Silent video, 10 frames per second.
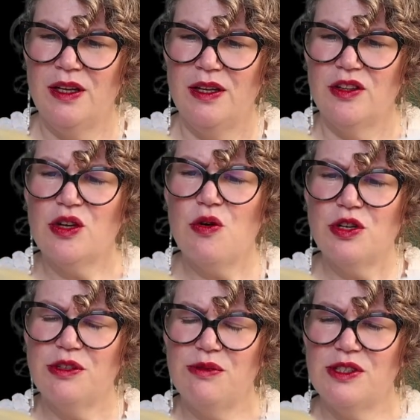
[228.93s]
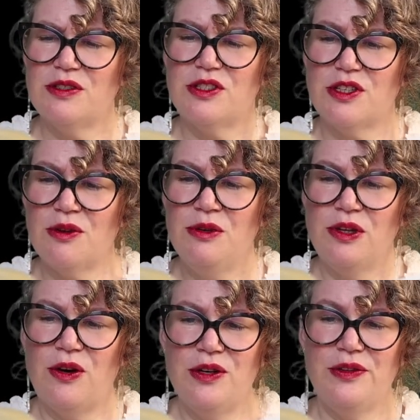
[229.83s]
The quarter was so
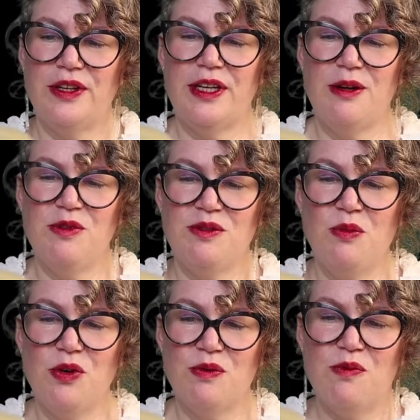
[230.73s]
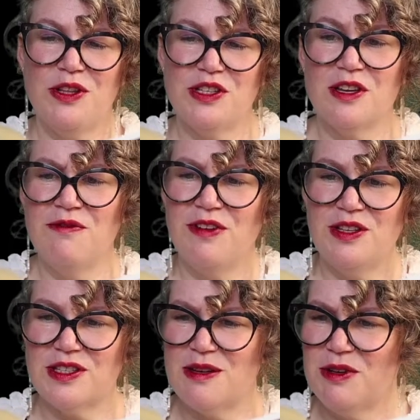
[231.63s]
long that he was more than once
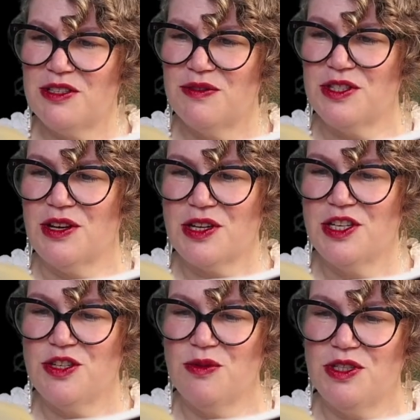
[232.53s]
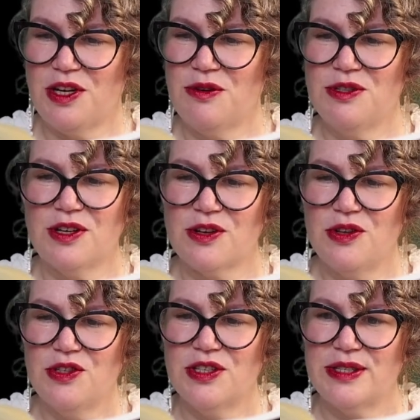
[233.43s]
convinced he must have sunk into a doze
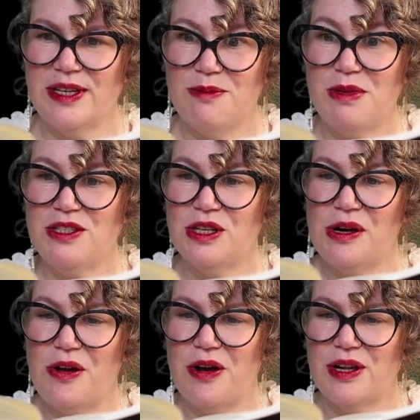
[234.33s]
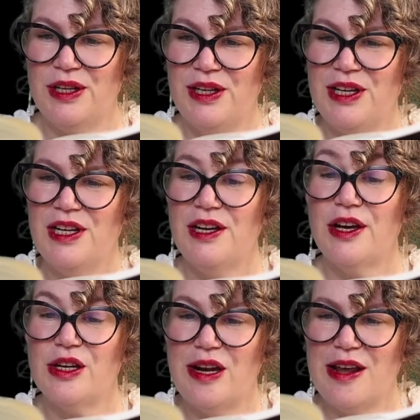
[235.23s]
unconsciously and missed the clock.
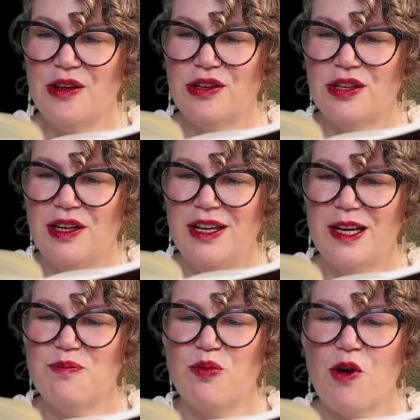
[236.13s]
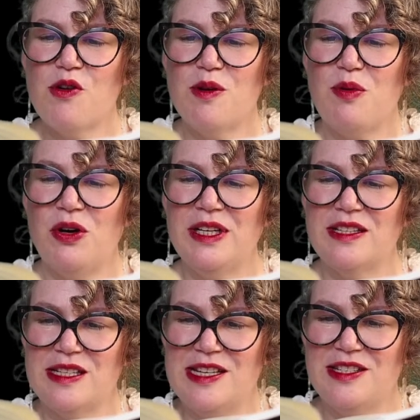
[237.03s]
At length it broke upon
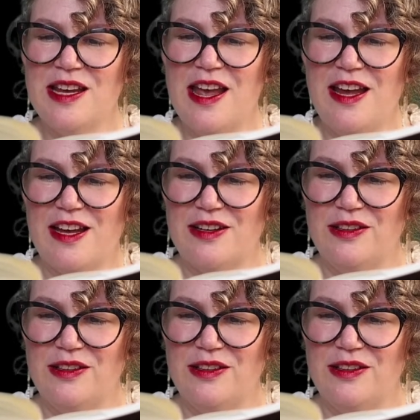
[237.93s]
his listening ear.